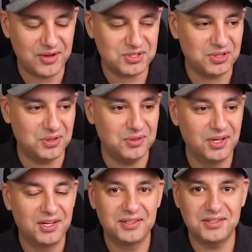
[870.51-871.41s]
how slow
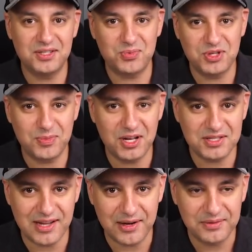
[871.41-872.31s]
this
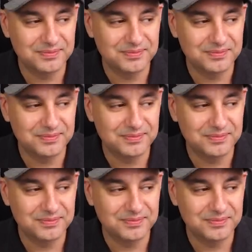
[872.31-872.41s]
responds now.